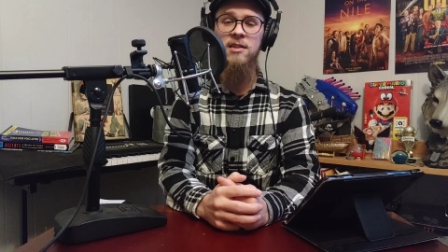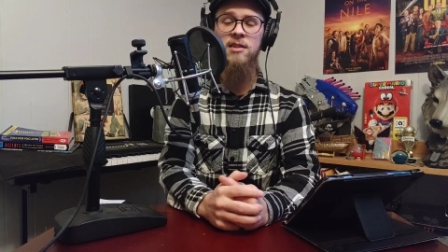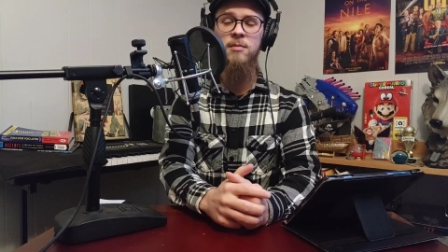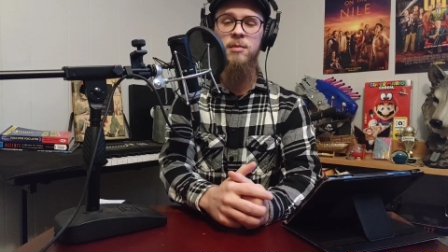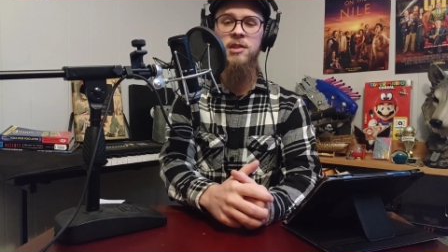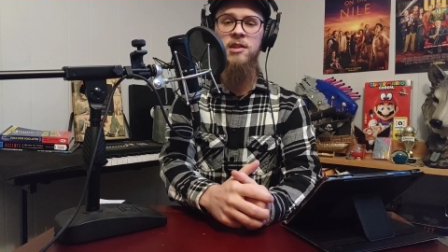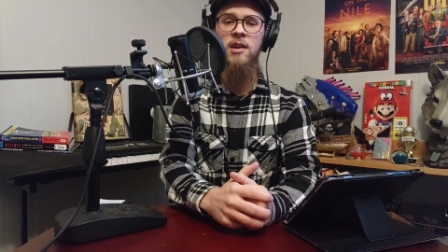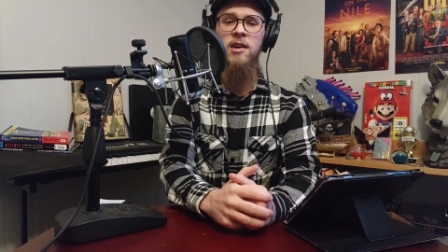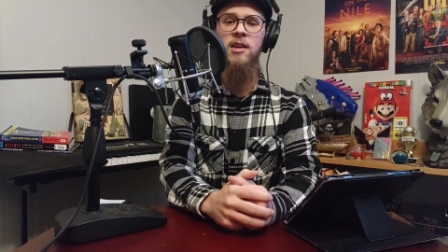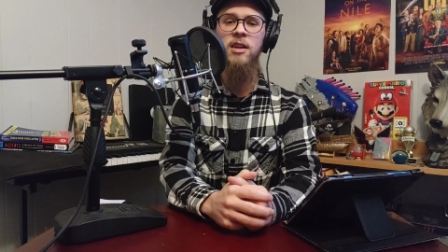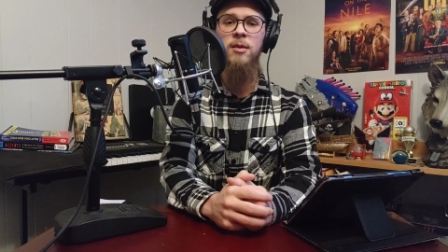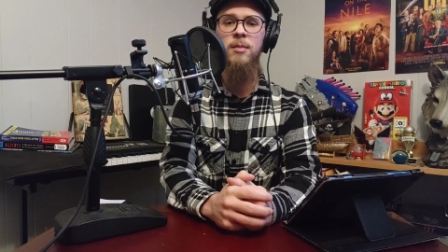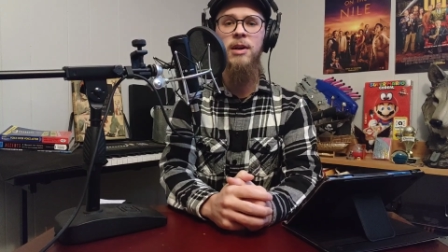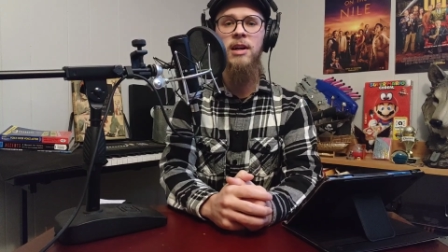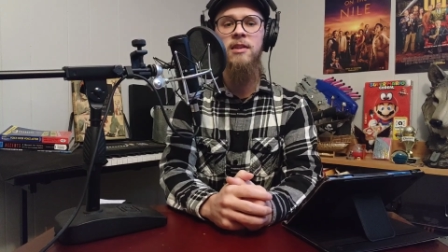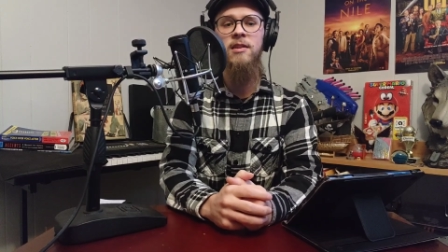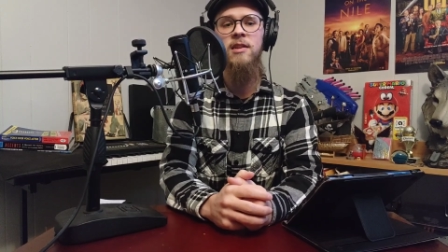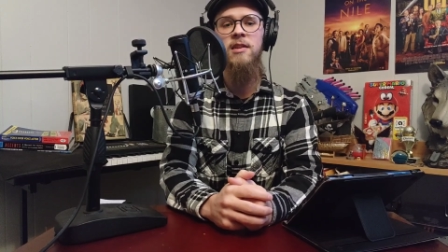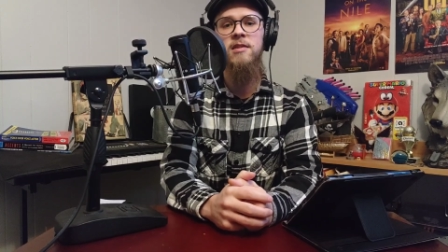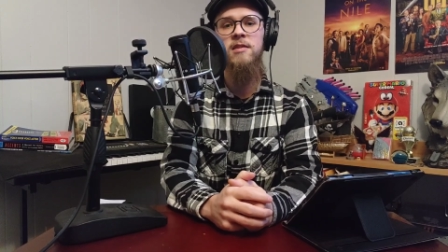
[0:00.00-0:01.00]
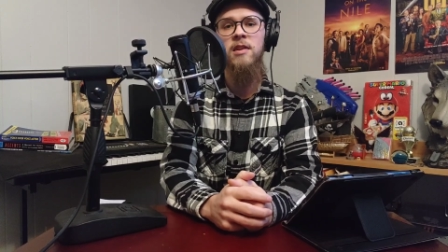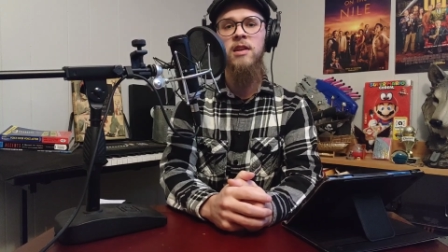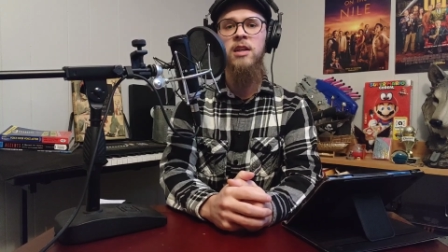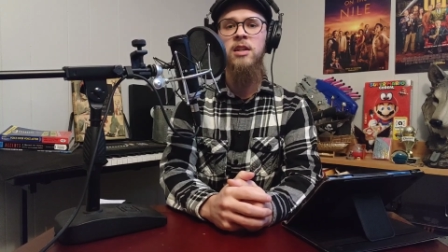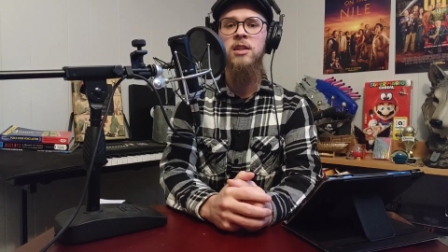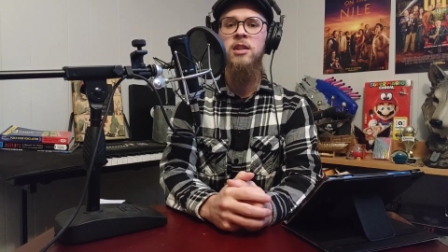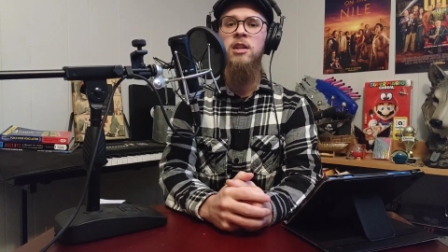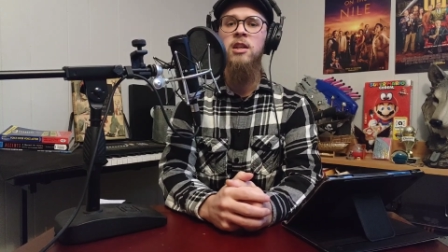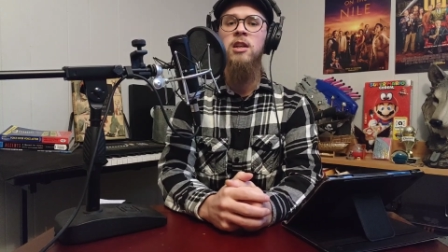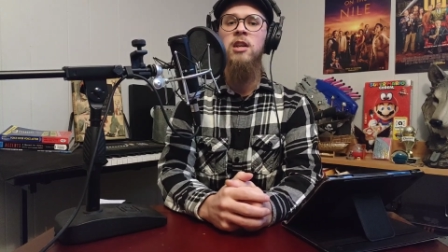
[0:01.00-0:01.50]
wants to be talking about this,
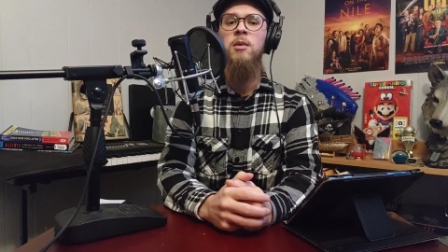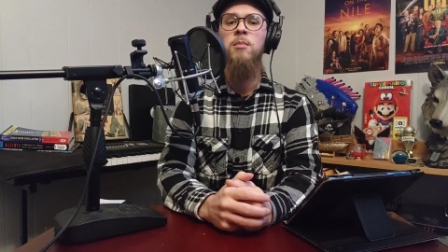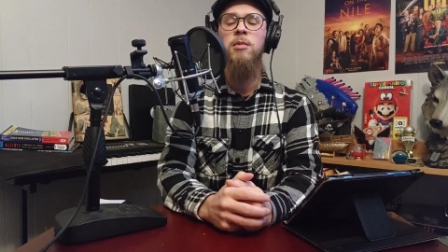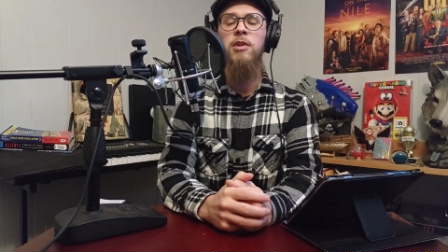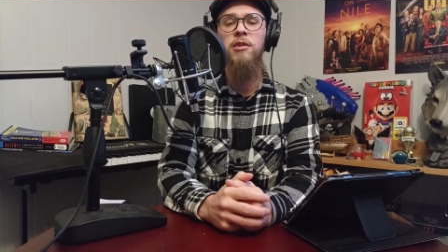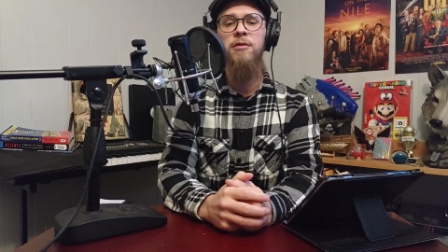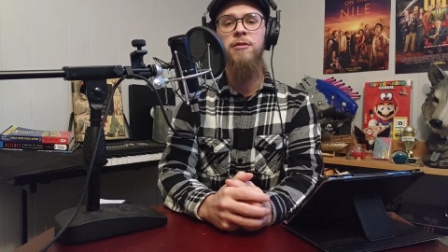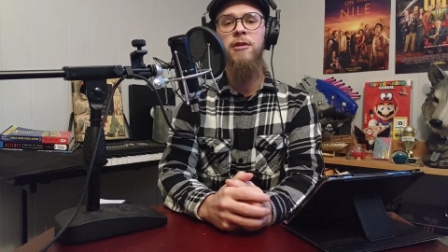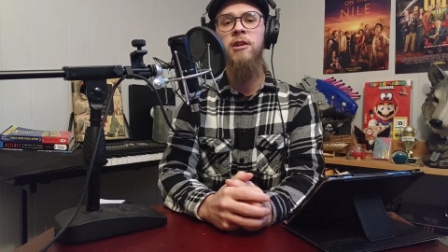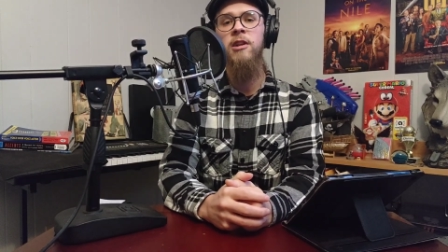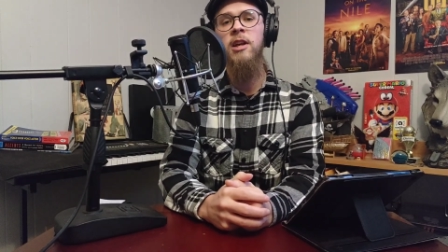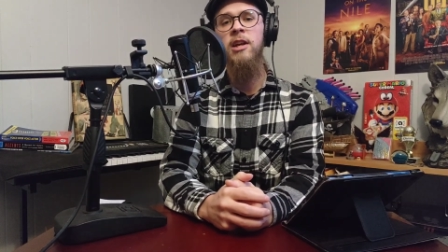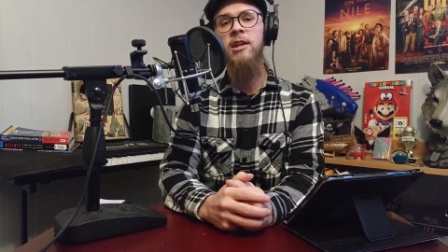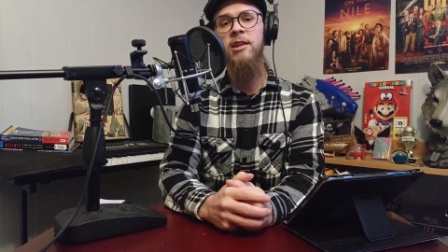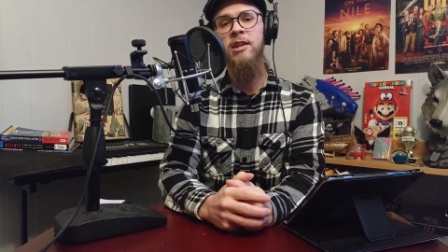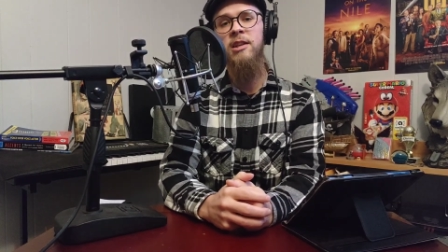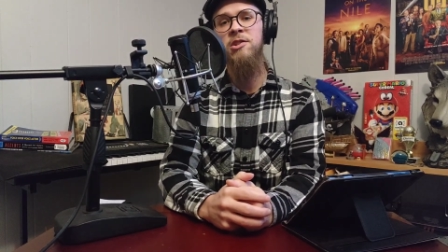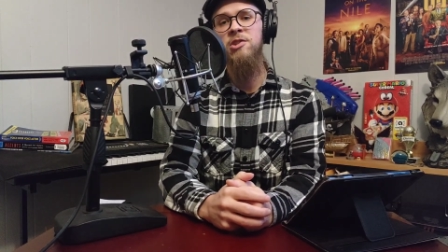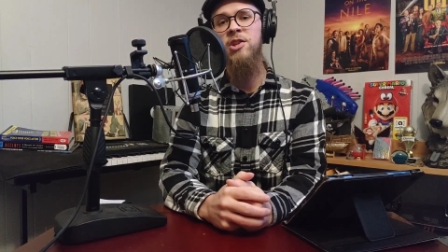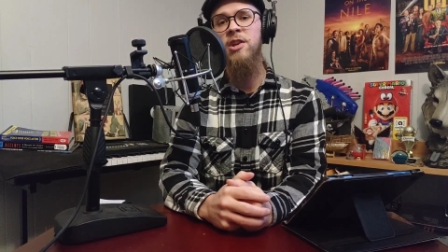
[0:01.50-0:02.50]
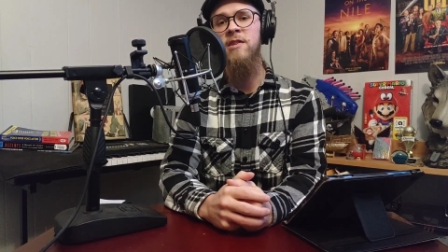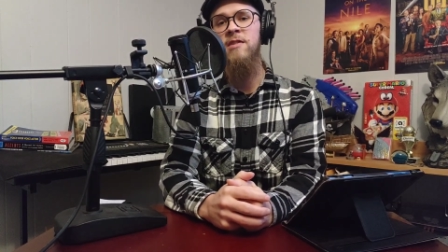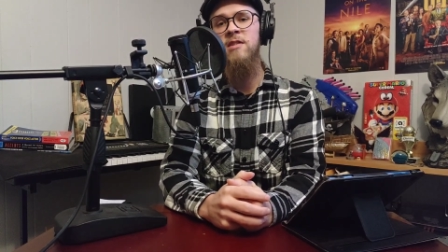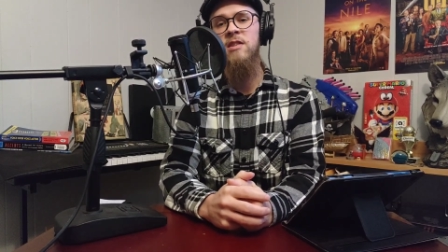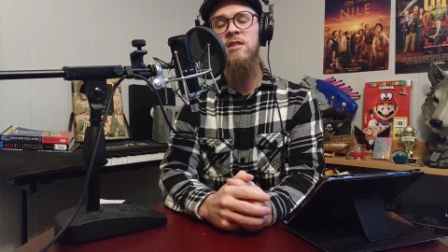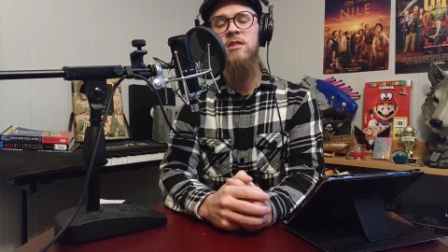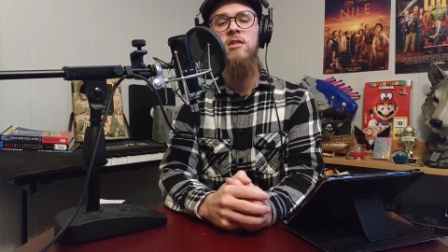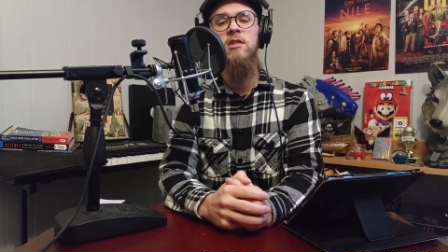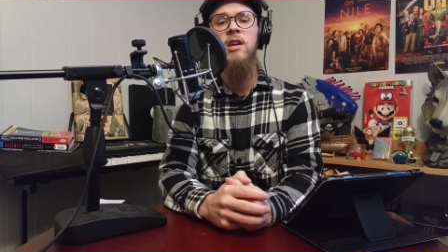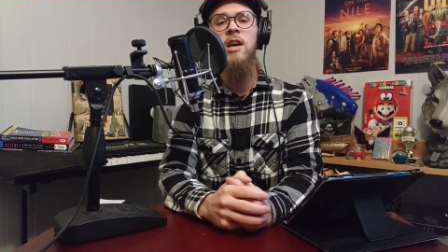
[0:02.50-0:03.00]
but it felt like an
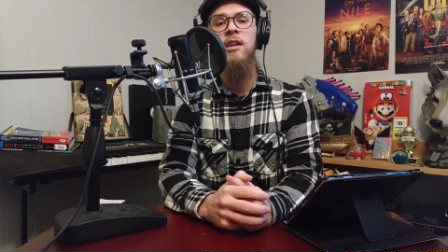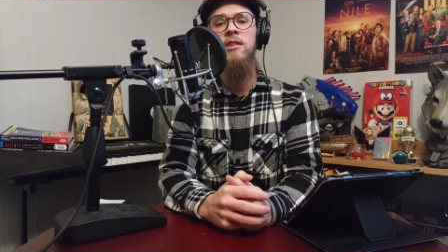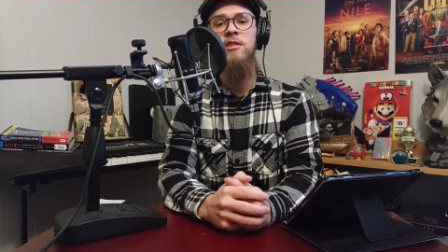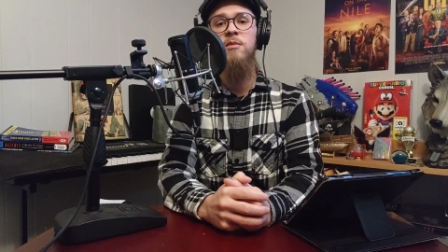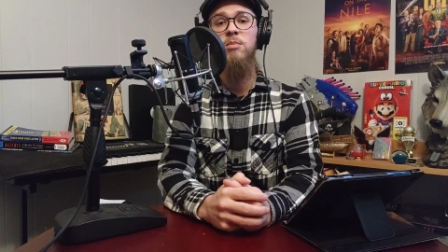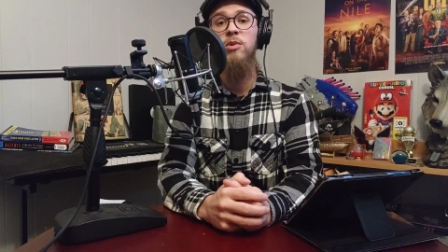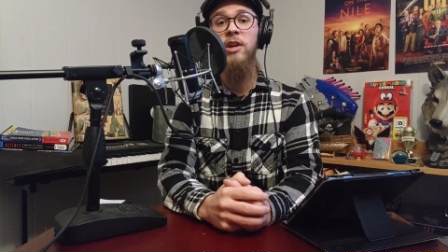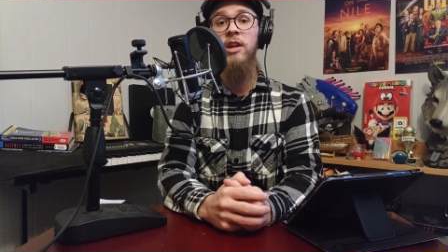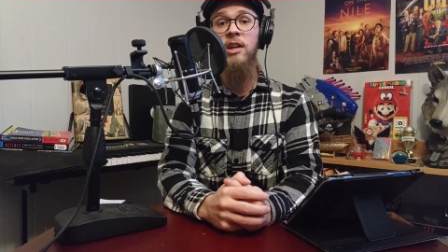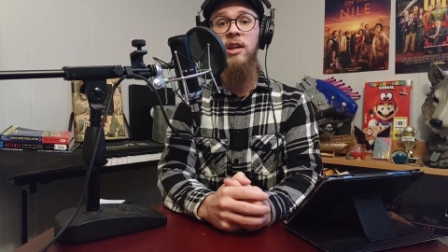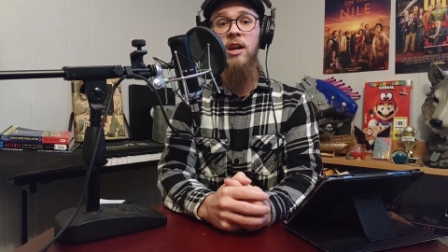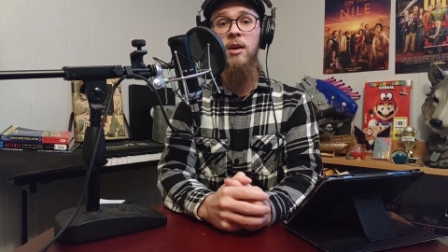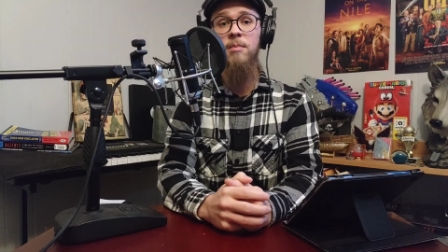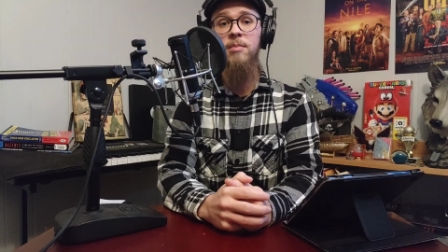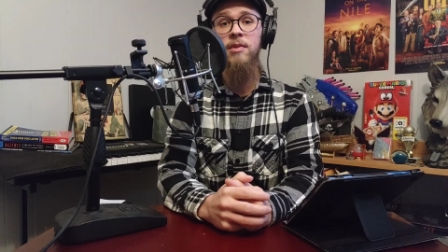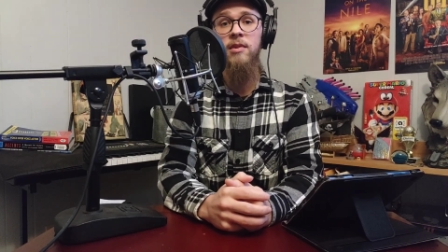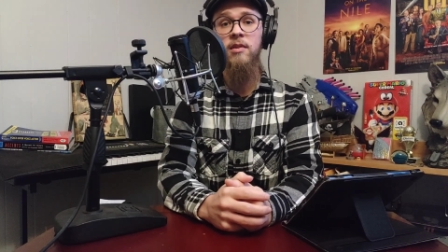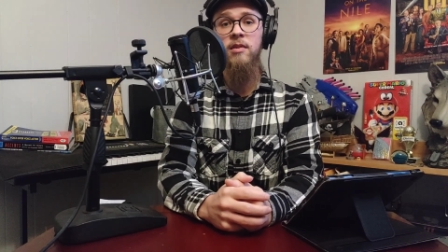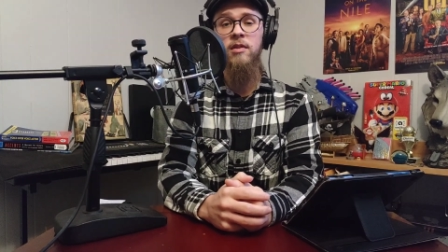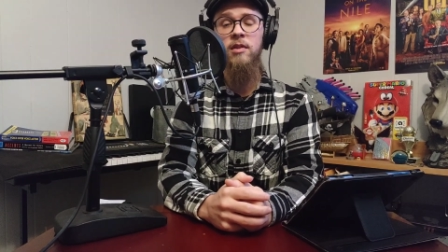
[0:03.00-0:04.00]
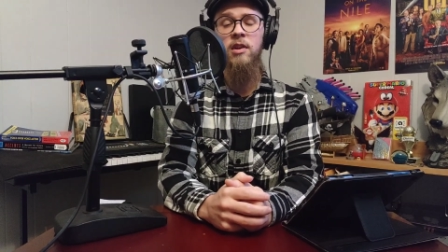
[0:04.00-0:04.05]
injustice not to bring it up,